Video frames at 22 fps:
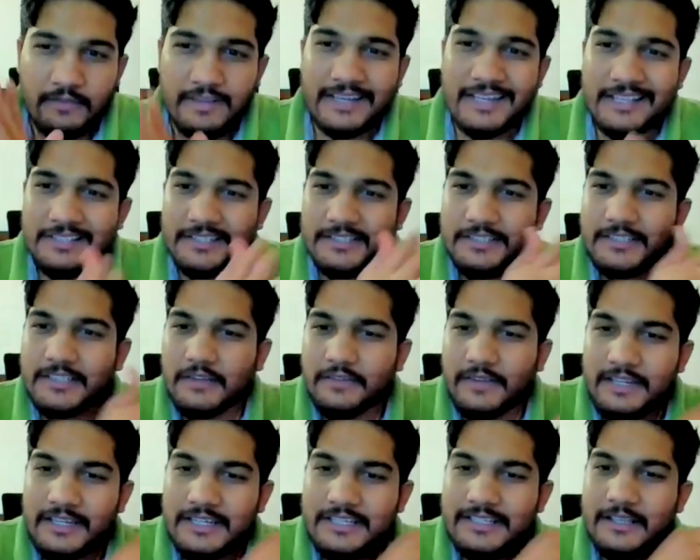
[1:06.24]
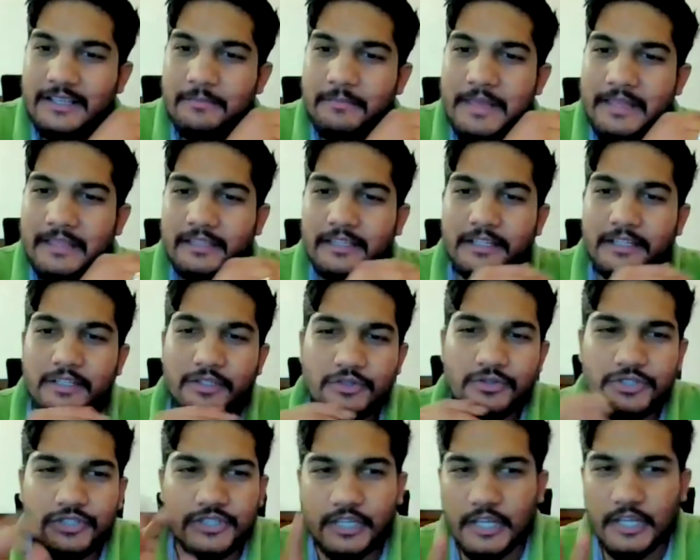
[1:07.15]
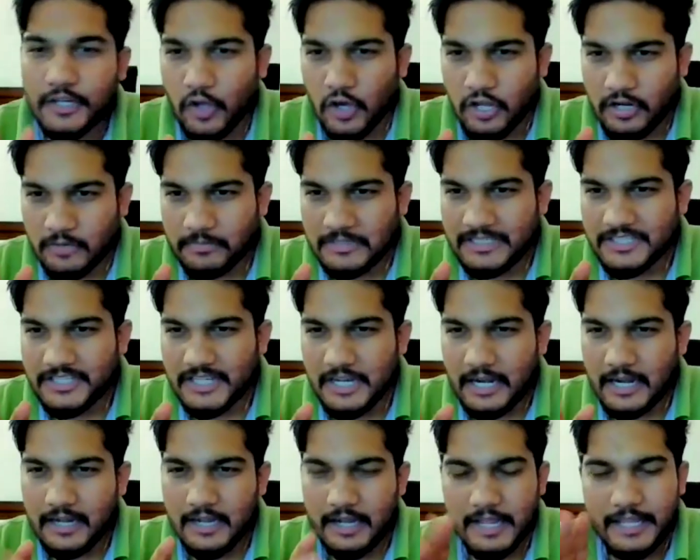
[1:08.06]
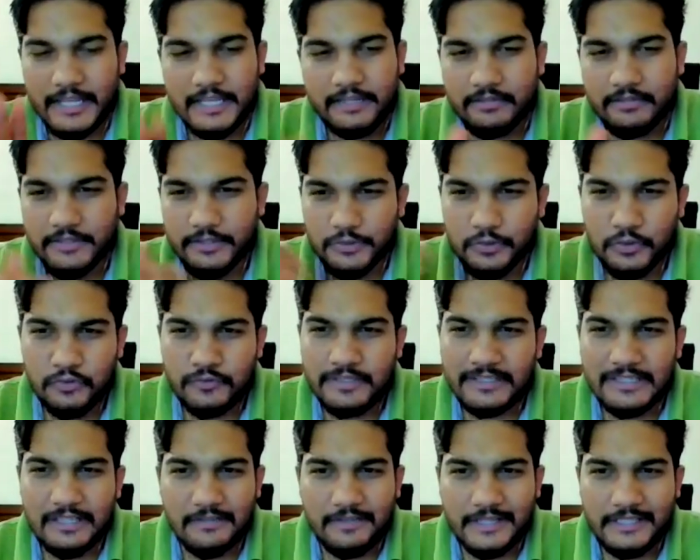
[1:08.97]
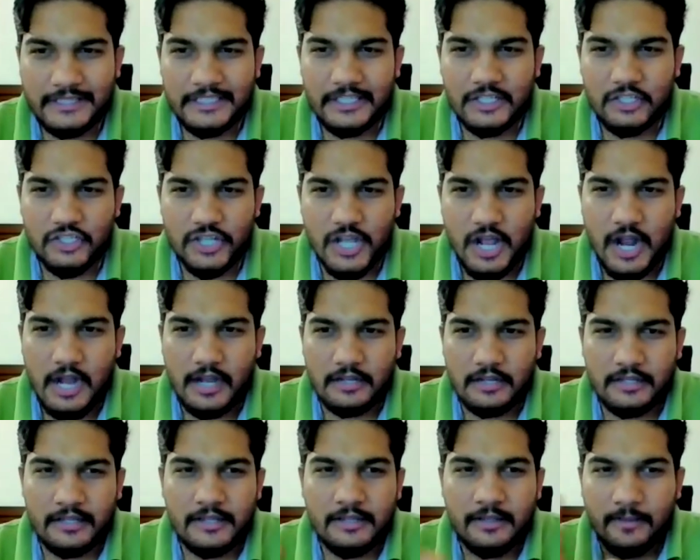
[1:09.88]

Whereas Yavan is a method to see a normal chart like we do with a Vedic chart.